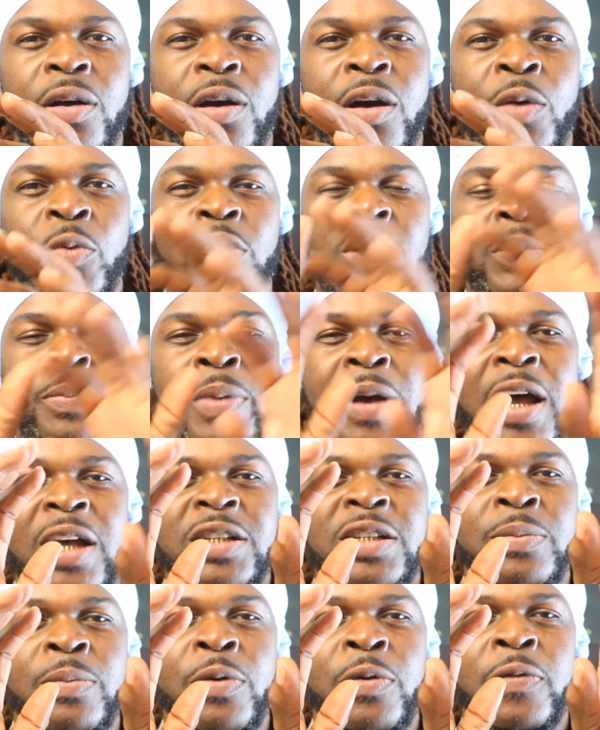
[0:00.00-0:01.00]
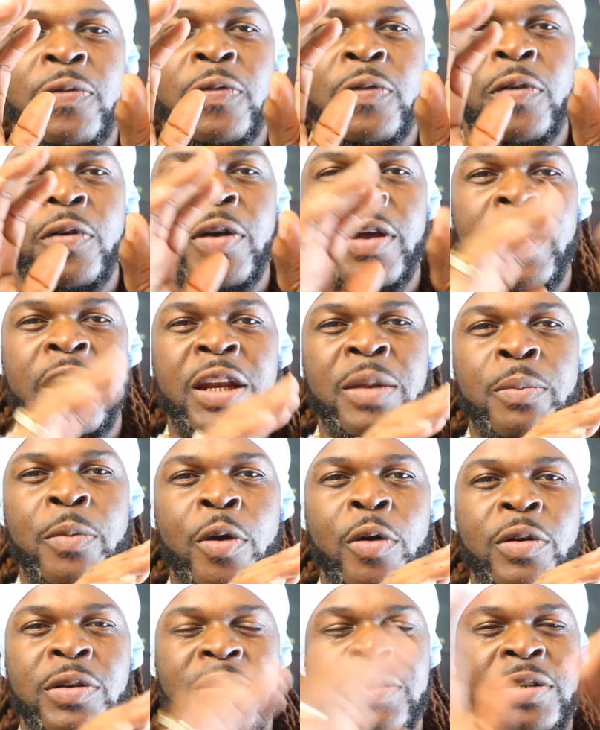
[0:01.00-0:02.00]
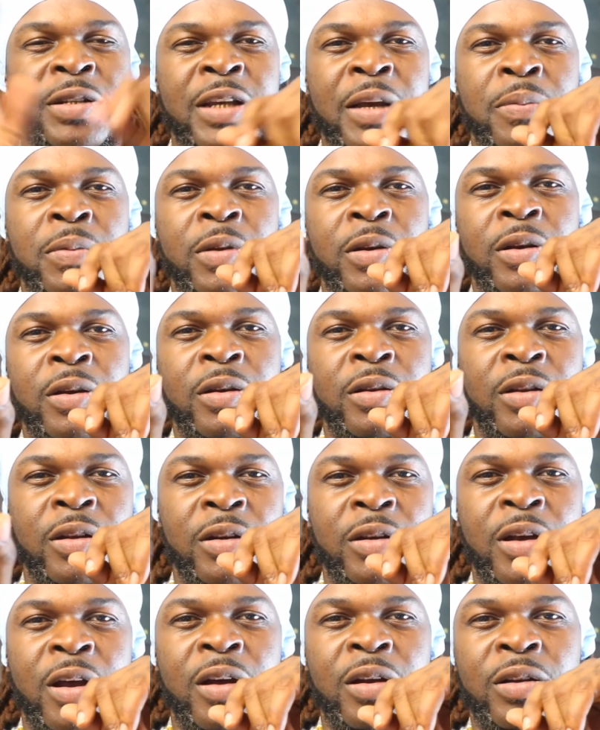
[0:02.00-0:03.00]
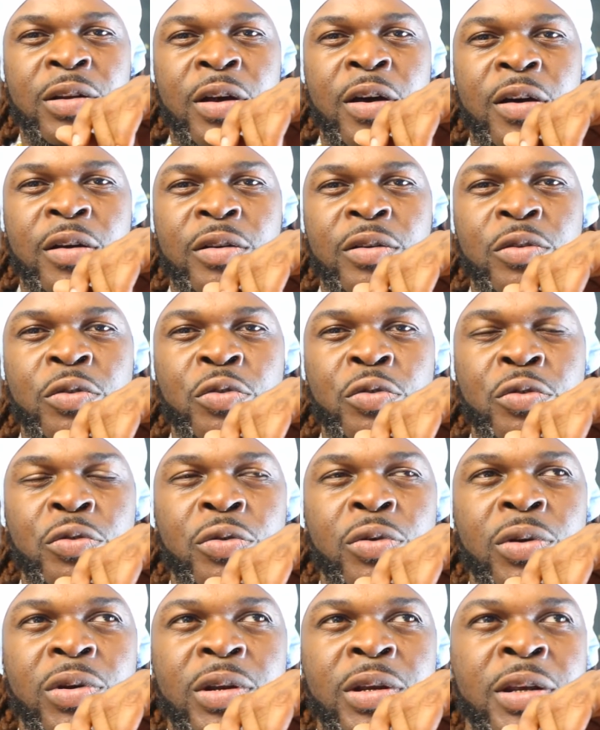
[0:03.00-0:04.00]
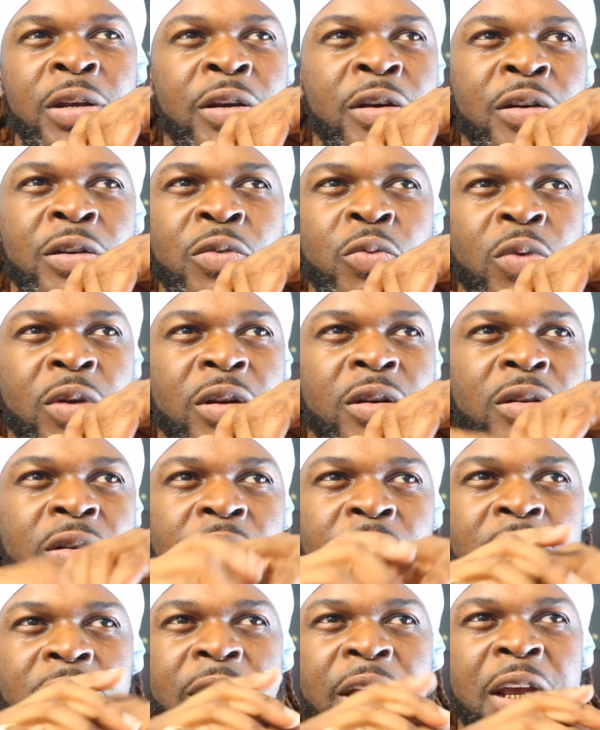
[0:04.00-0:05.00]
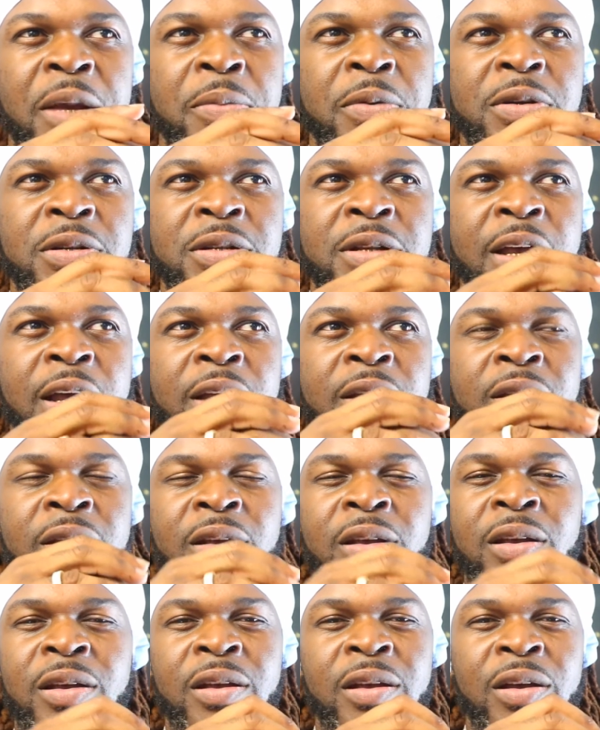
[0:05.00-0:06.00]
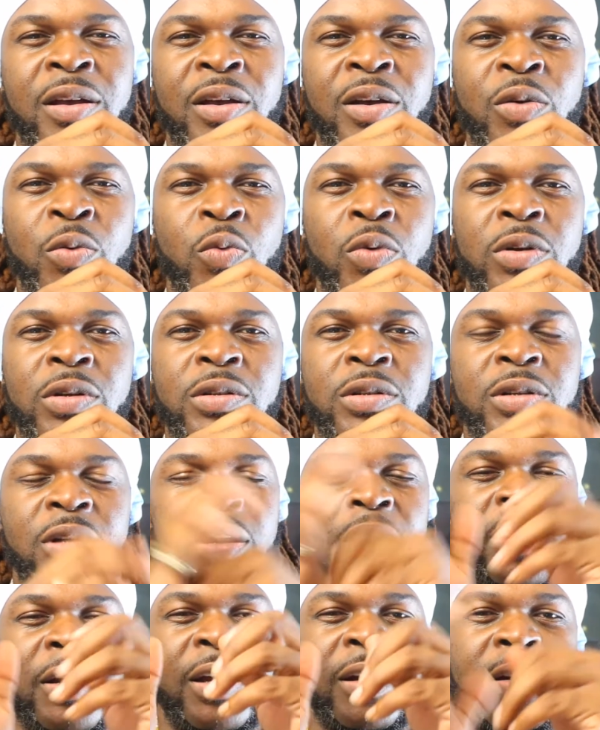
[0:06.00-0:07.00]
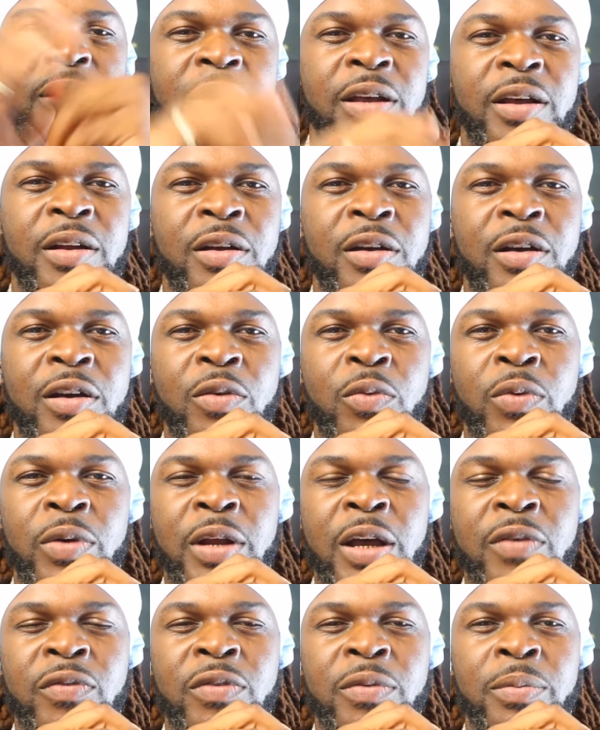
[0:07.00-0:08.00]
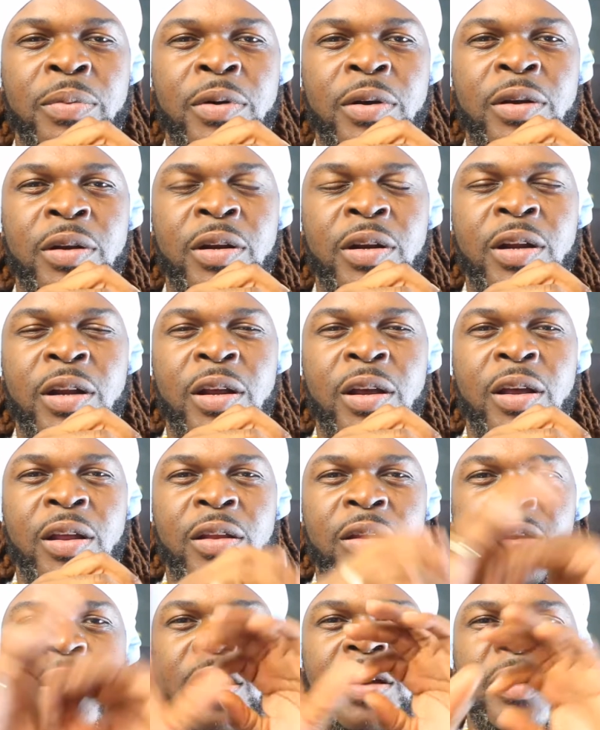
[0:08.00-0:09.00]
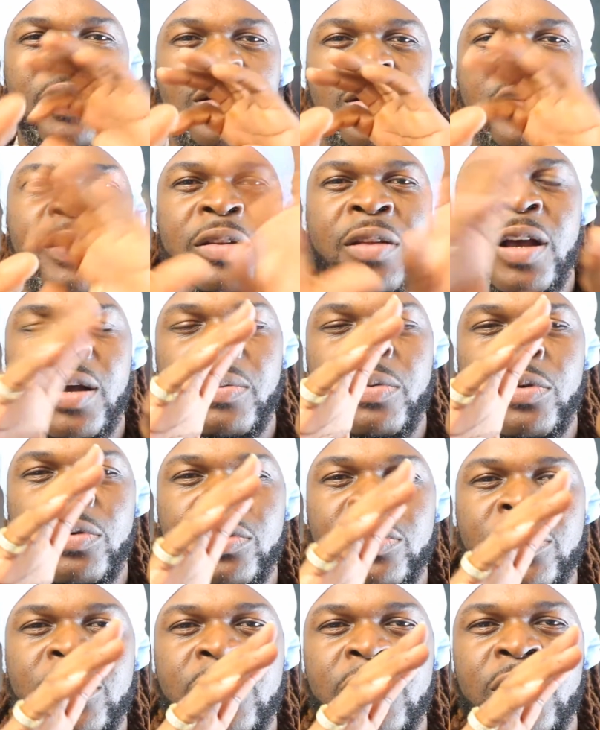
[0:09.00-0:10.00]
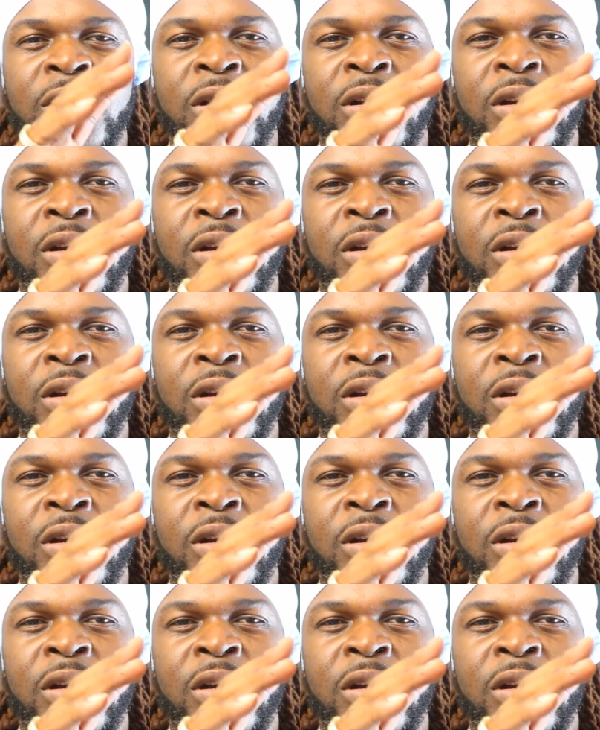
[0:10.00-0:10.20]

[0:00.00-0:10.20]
are responsible for any murders except the young daughter who killed one of the neighbors that was yelling at her, or whatever. But none of the doubles